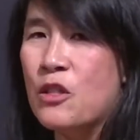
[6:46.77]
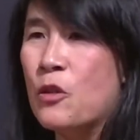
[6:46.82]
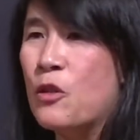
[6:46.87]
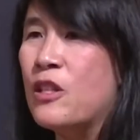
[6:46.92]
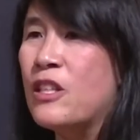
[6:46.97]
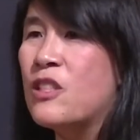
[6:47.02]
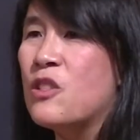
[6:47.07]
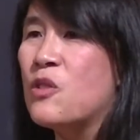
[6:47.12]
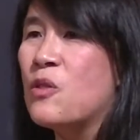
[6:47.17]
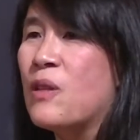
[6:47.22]

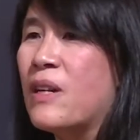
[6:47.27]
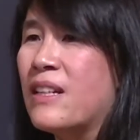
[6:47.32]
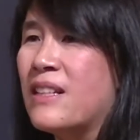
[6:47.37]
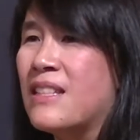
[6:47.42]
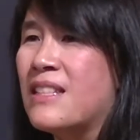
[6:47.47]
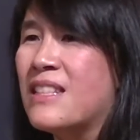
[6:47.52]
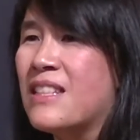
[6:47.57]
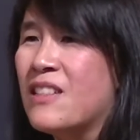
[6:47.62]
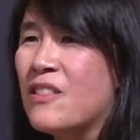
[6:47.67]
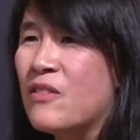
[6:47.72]
So these are
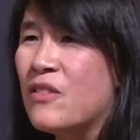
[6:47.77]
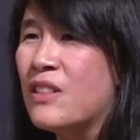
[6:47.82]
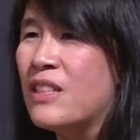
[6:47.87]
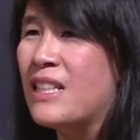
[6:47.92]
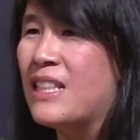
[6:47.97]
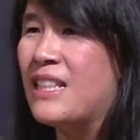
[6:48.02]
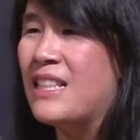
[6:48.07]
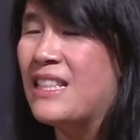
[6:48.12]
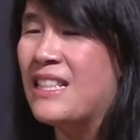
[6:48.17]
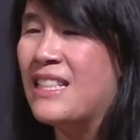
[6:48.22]

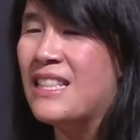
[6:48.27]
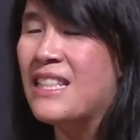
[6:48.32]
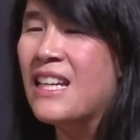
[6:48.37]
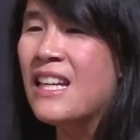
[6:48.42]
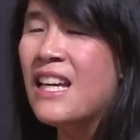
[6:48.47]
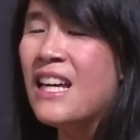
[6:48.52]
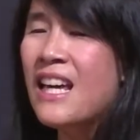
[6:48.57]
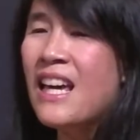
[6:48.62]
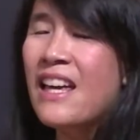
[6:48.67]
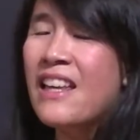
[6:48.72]
activities
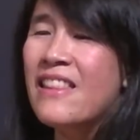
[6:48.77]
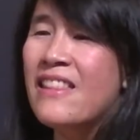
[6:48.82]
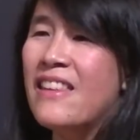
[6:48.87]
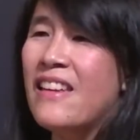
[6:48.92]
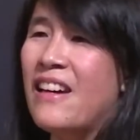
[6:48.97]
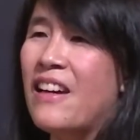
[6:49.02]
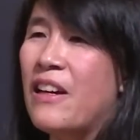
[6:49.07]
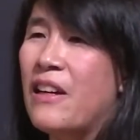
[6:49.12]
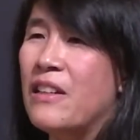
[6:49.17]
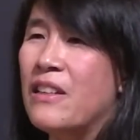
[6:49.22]

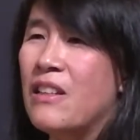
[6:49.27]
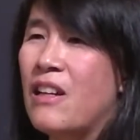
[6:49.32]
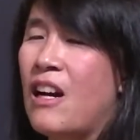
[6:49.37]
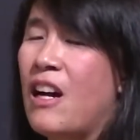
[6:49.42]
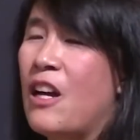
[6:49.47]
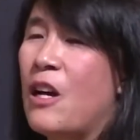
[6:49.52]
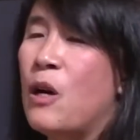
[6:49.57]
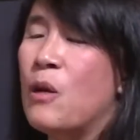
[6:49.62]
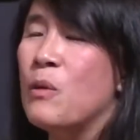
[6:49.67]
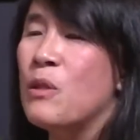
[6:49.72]
that
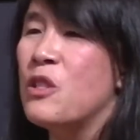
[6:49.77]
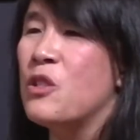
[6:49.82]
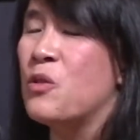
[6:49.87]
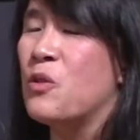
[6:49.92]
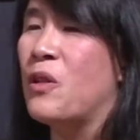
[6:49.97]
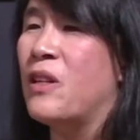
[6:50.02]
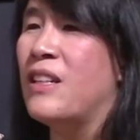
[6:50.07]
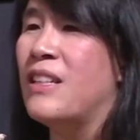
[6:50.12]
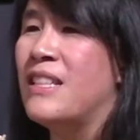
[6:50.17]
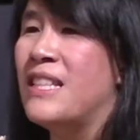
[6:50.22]
I
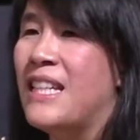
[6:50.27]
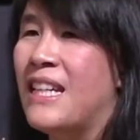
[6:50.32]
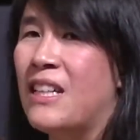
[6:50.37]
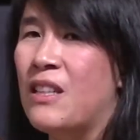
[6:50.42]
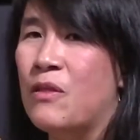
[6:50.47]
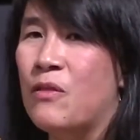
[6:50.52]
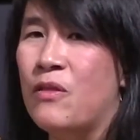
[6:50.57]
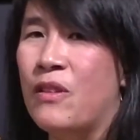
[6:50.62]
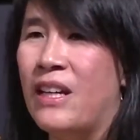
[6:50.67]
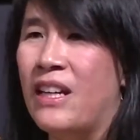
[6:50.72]
always try to
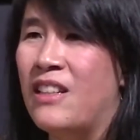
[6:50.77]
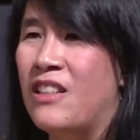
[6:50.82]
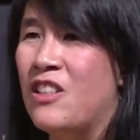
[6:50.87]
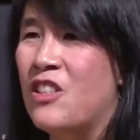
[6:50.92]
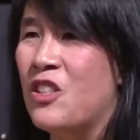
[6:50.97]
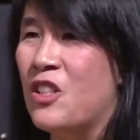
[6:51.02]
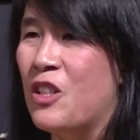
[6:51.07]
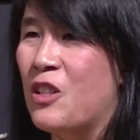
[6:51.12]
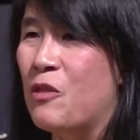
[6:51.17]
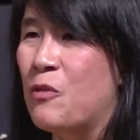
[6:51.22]
take
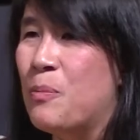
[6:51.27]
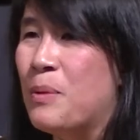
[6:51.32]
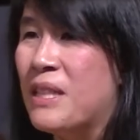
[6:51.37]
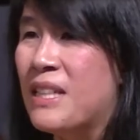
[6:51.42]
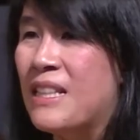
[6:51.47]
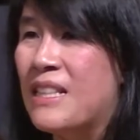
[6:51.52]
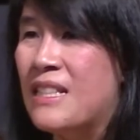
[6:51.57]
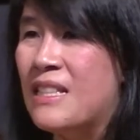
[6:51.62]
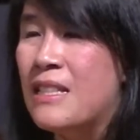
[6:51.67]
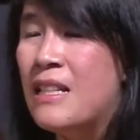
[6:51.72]
advantage of
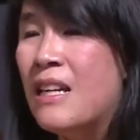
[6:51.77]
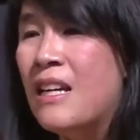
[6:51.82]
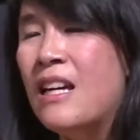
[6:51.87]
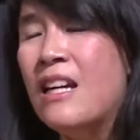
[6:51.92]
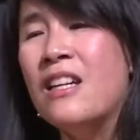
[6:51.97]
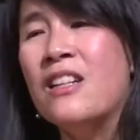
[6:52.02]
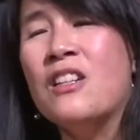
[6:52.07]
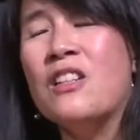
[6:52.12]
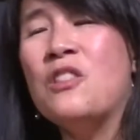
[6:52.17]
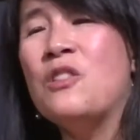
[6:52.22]
because
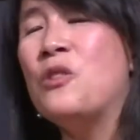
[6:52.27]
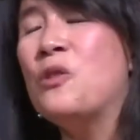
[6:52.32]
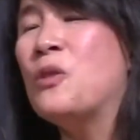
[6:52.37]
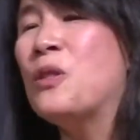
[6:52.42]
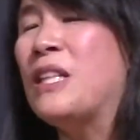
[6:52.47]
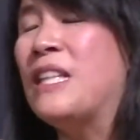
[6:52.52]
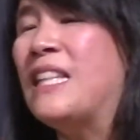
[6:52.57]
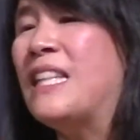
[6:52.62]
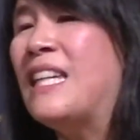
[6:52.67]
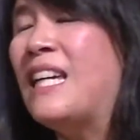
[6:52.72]

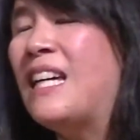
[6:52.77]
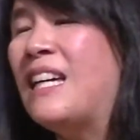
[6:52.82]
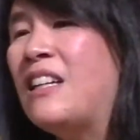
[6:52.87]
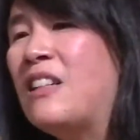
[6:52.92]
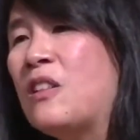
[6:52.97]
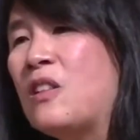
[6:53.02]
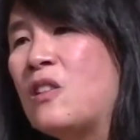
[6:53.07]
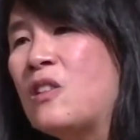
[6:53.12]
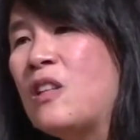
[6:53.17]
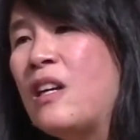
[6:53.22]
you can
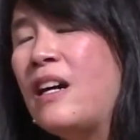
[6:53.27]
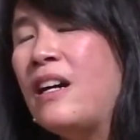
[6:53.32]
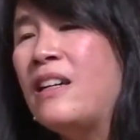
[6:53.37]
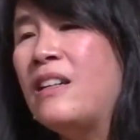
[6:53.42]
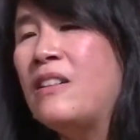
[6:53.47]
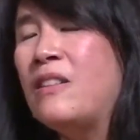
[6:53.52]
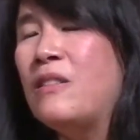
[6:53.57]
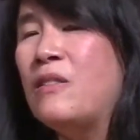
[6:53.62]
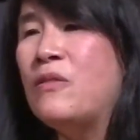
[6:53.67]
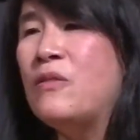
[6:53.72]
get a
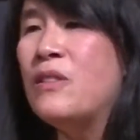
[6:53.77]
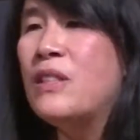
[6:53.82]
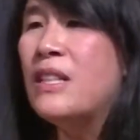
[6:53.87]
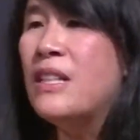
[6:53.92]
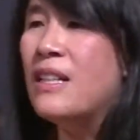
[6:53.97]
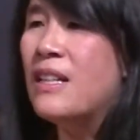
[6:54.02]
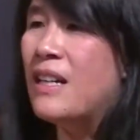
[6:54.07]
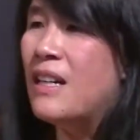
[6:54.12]
lot of